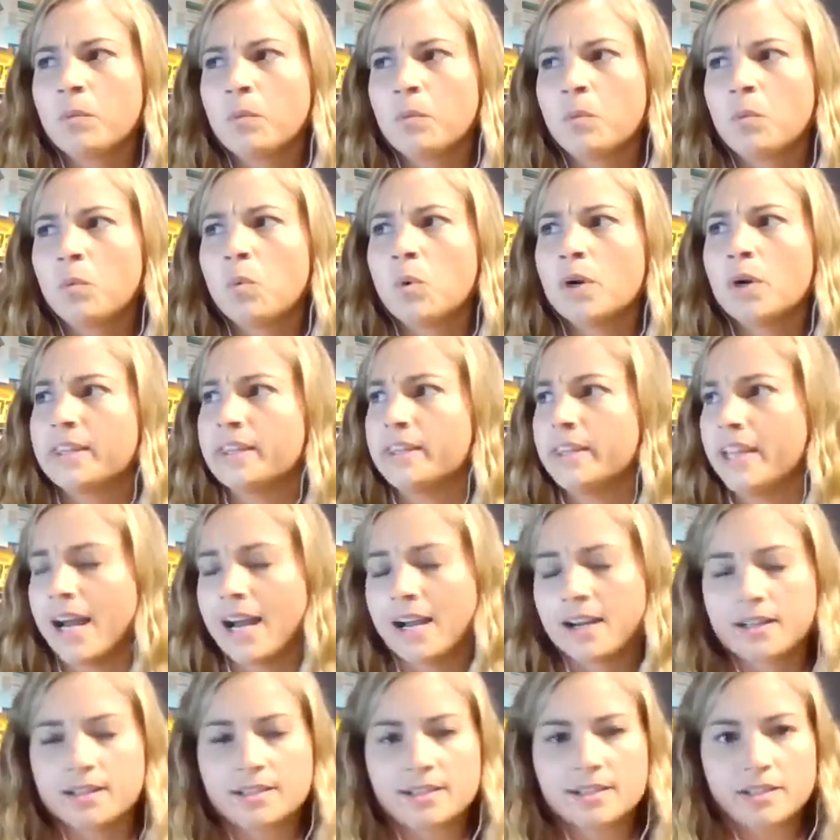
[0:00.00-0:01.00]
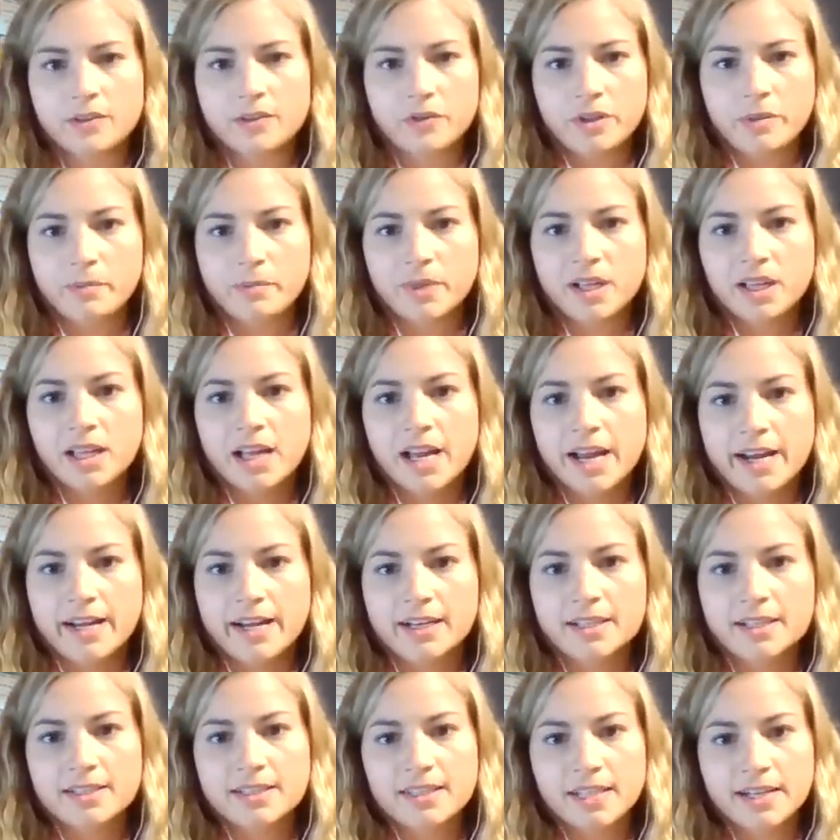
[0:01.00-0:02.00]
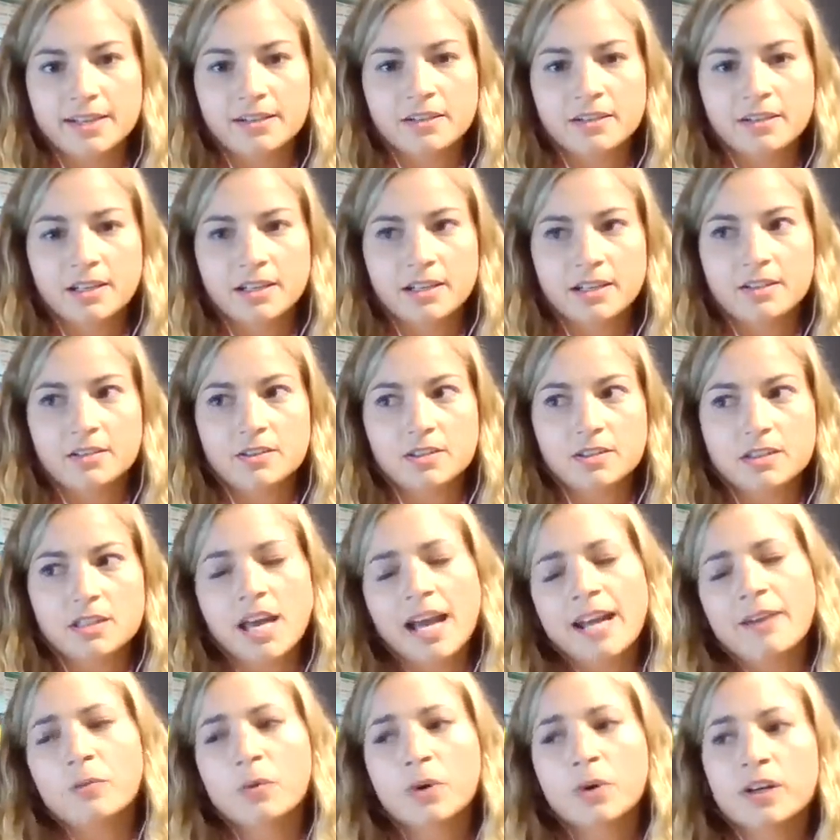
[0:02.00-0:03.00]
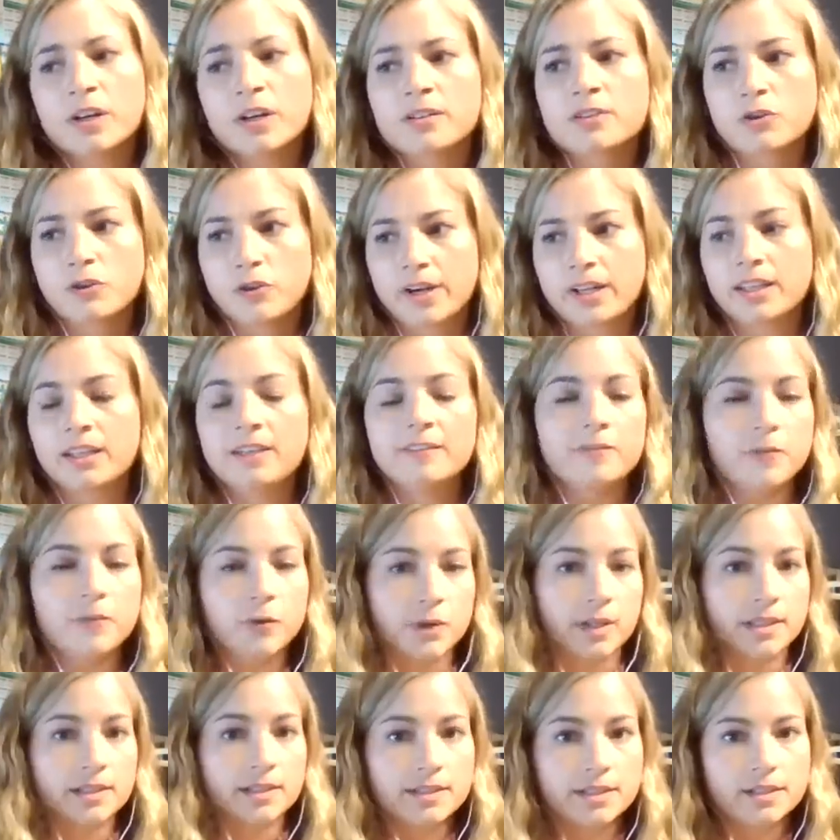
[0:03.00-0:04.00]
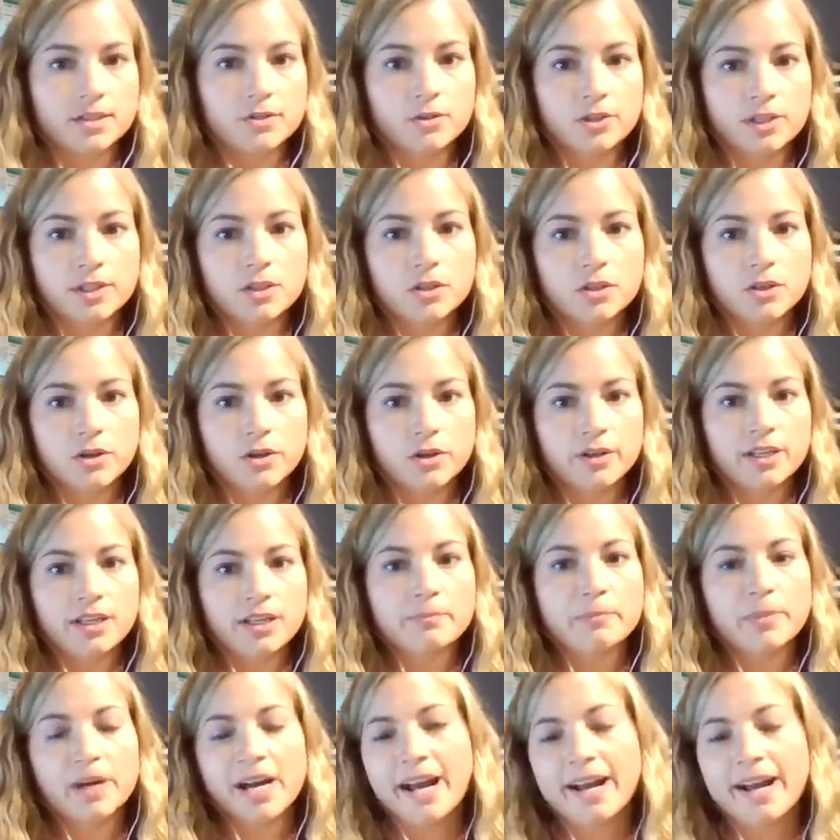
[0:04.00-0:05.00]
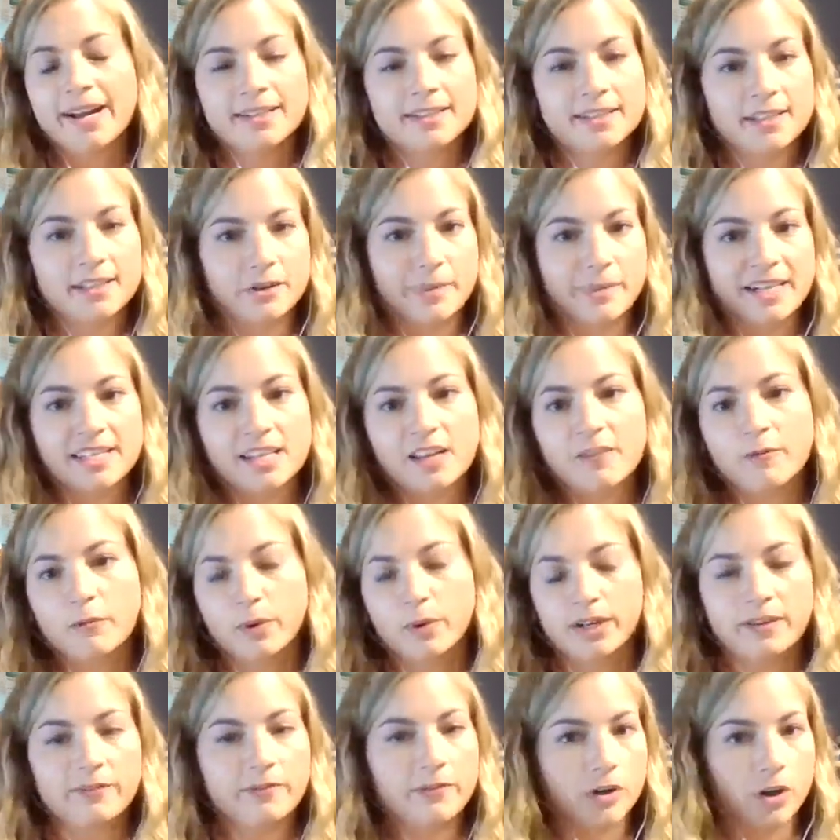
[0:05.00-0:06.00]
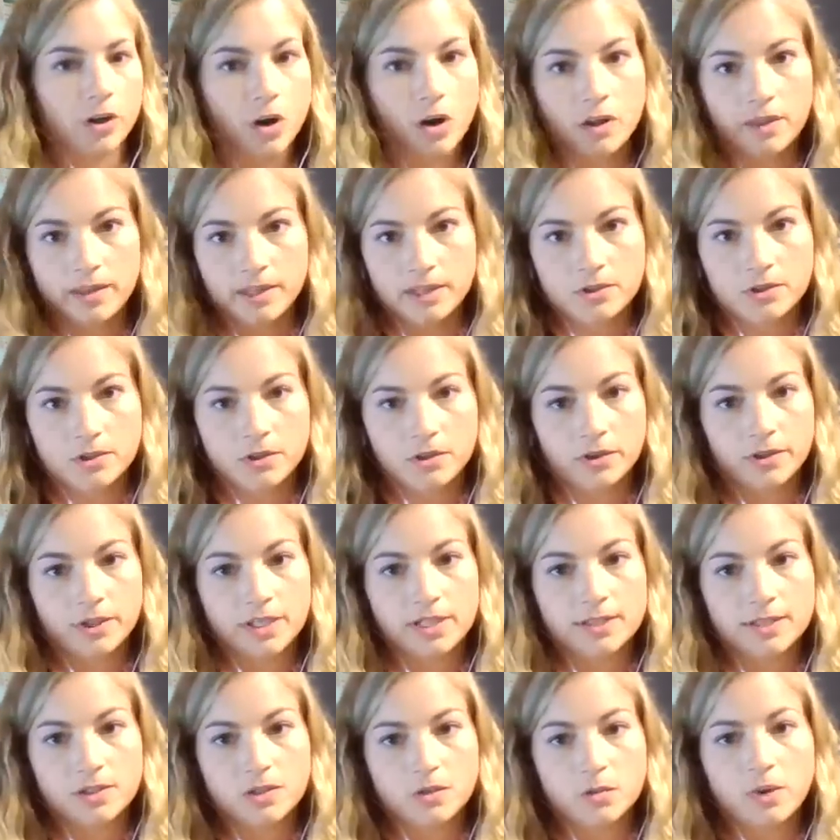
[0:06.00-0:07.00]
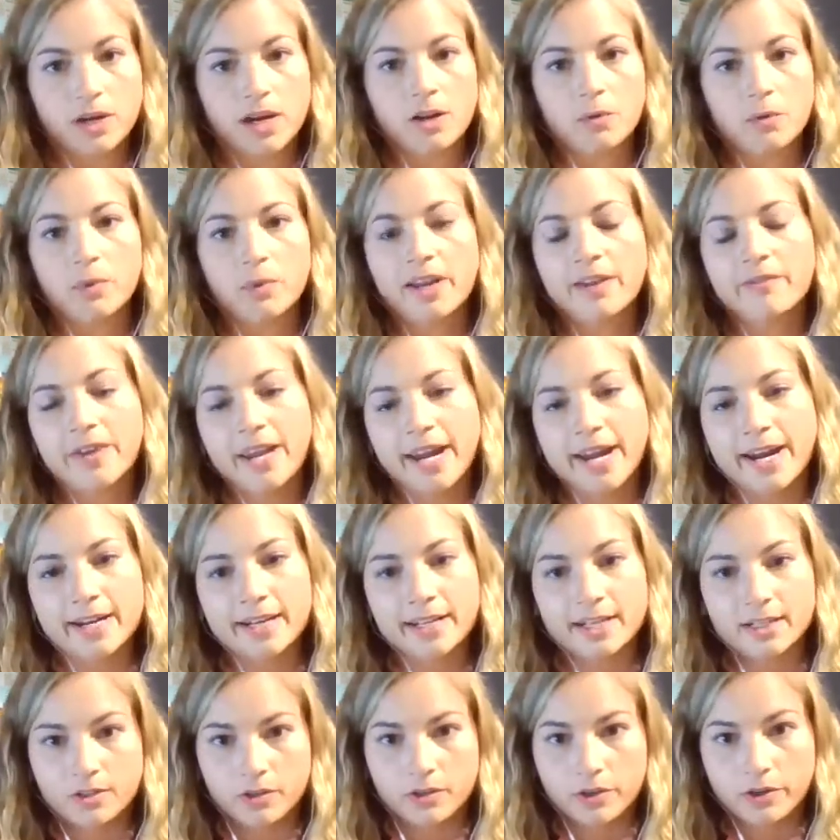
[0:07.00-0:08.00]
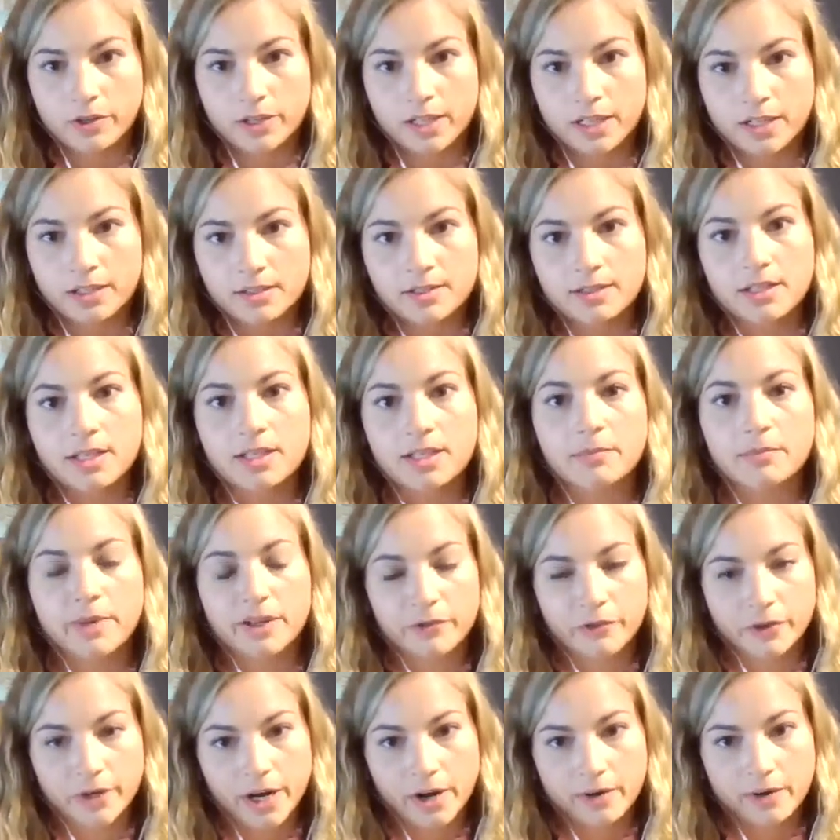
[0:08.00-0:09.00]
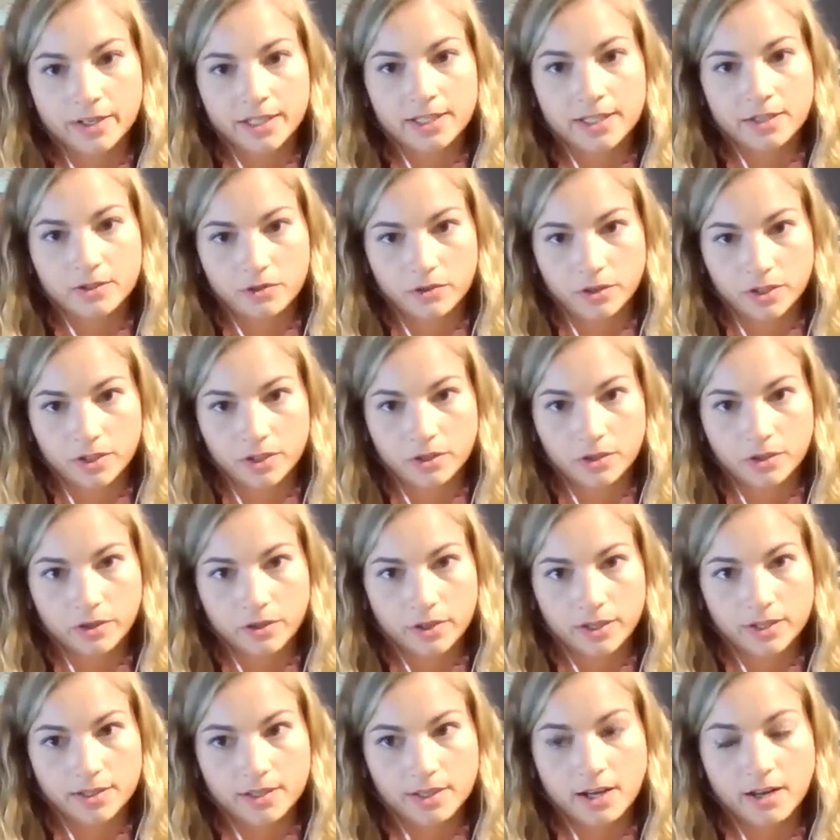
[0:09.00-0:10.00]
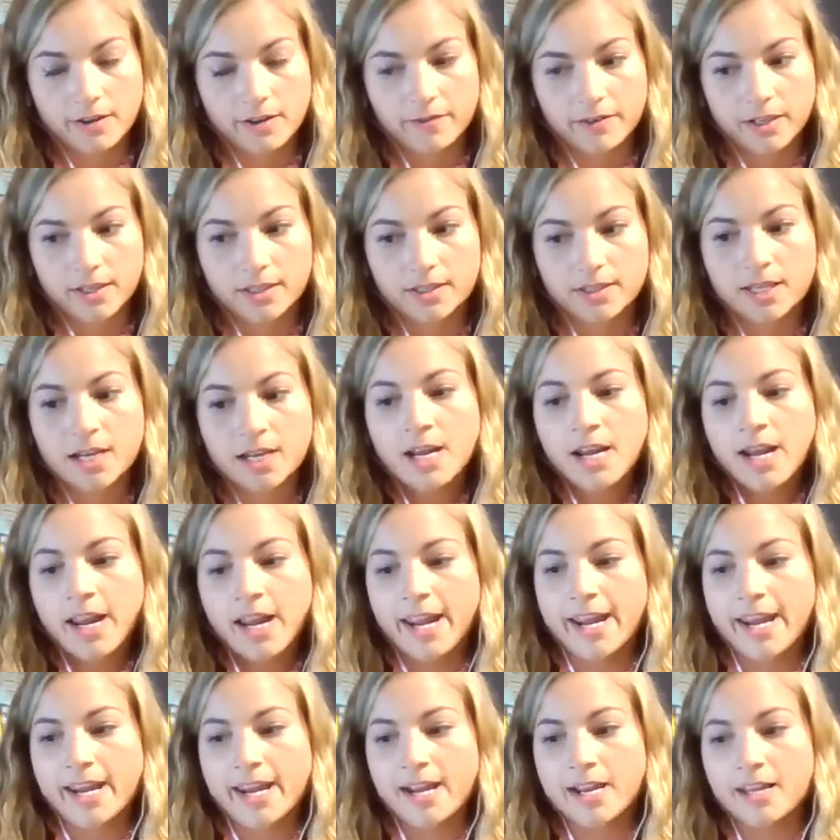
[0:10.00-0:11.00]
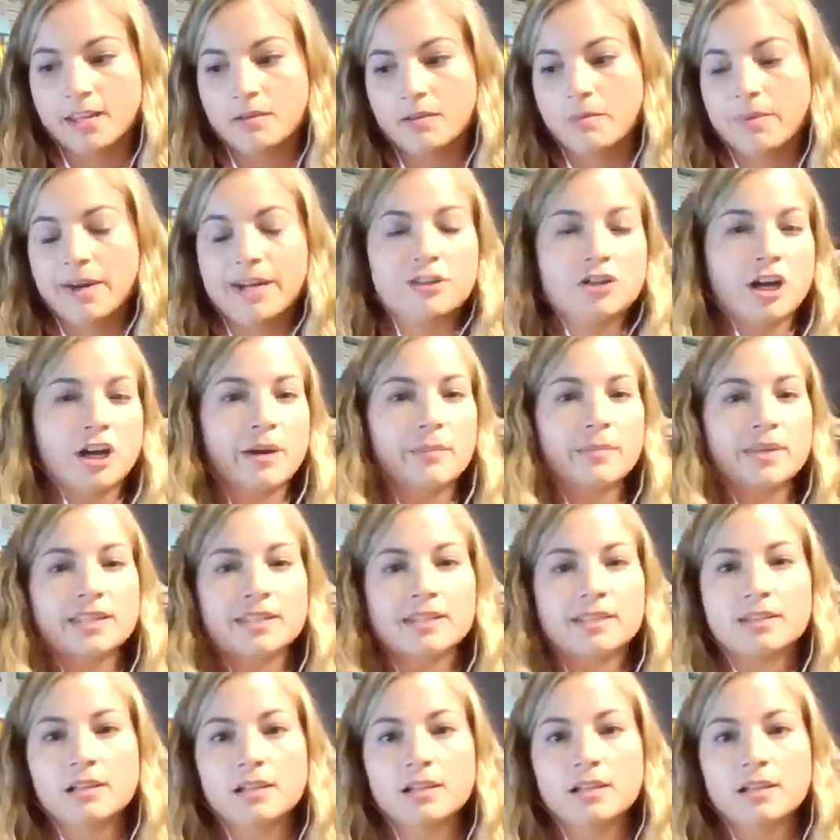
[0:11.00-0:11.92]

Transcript: would not consider them clients. I work directly for the district attorney, but I consider myself working for all the attorneys as well. We have 80 attorneys in the Monroe County District Attorney's Office, and my job is